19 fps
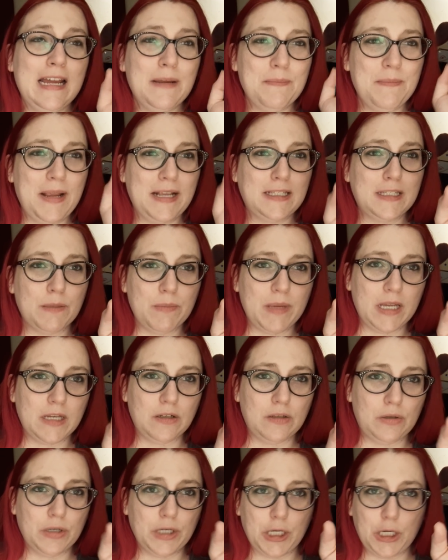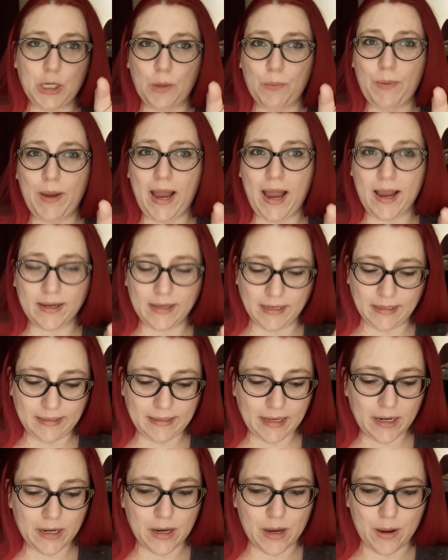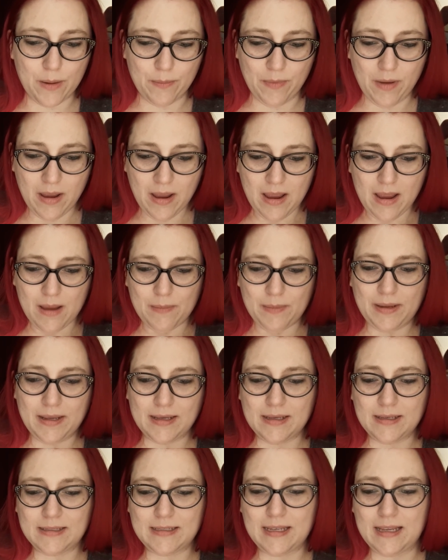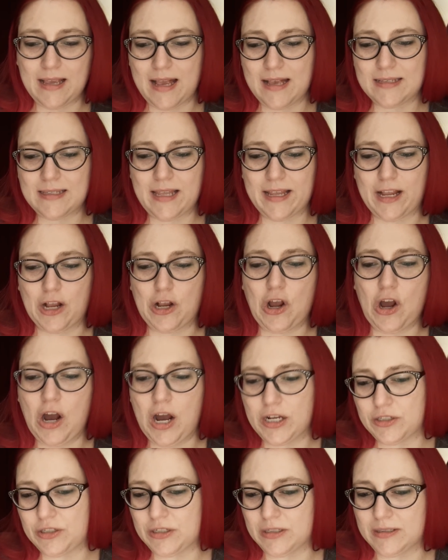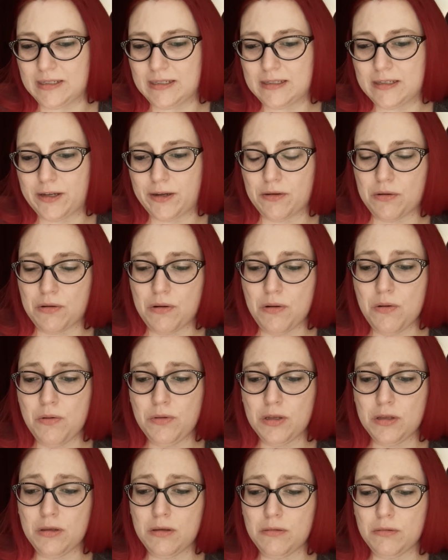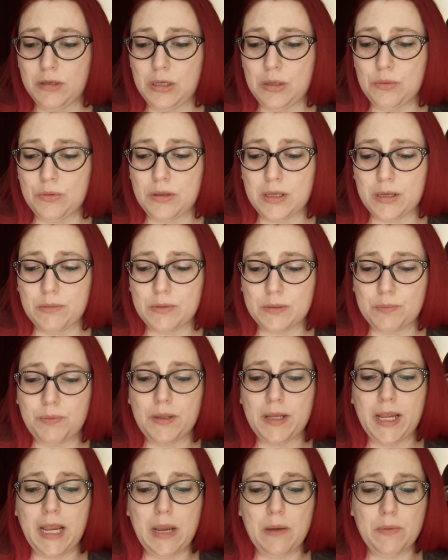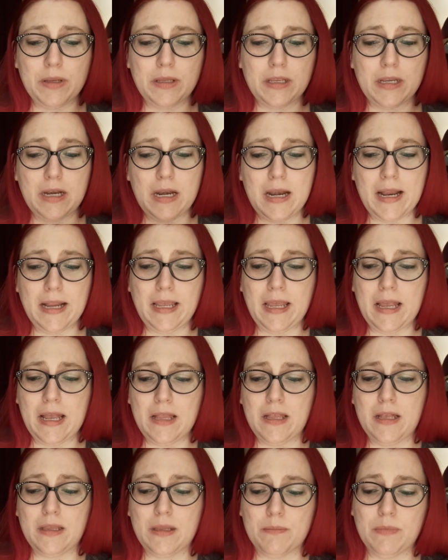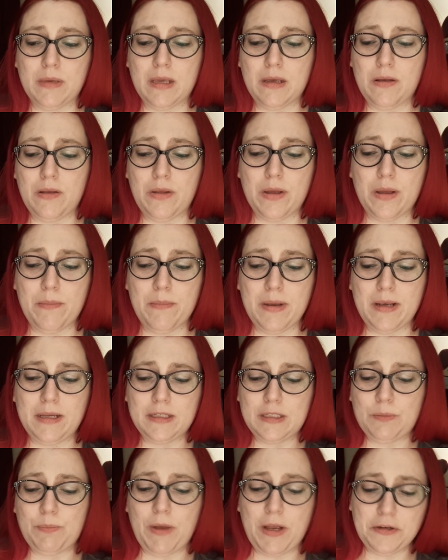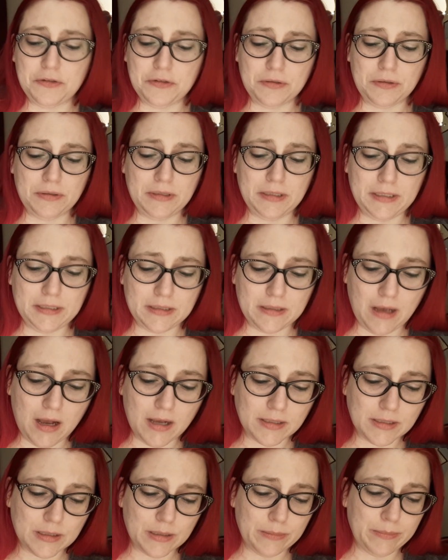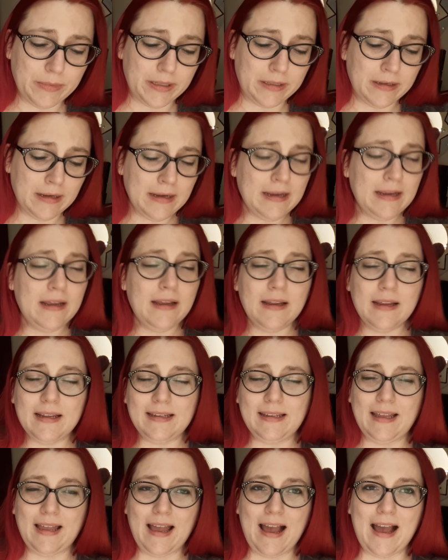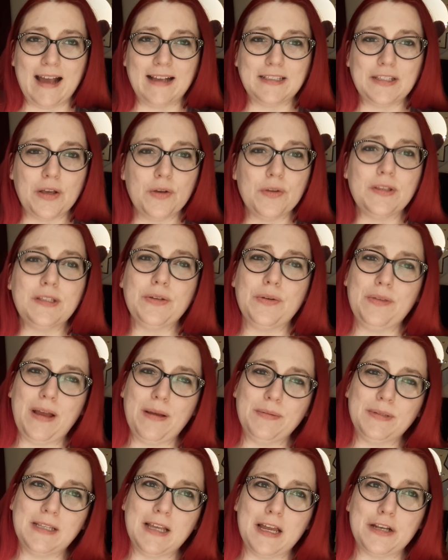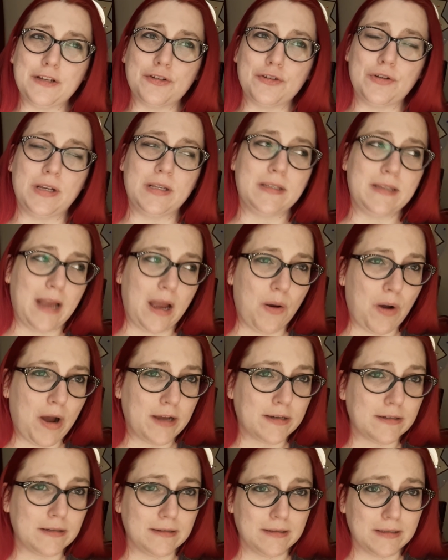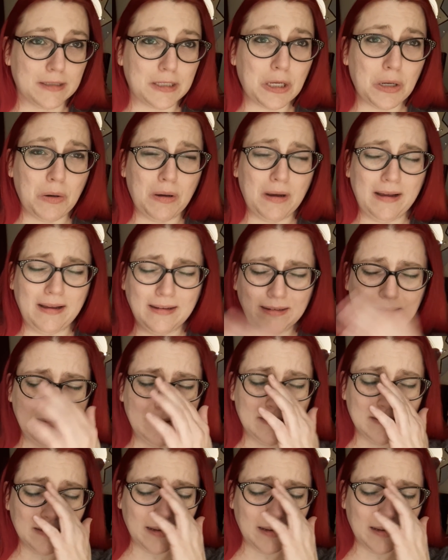makes the Mandalorian go back and get him because he has like a conscience. He's like, oh, the little cute thing was playing with it and I can't let them kill him and he's special and he's awesome. And yeah, so I was kind of stressed out watching this one.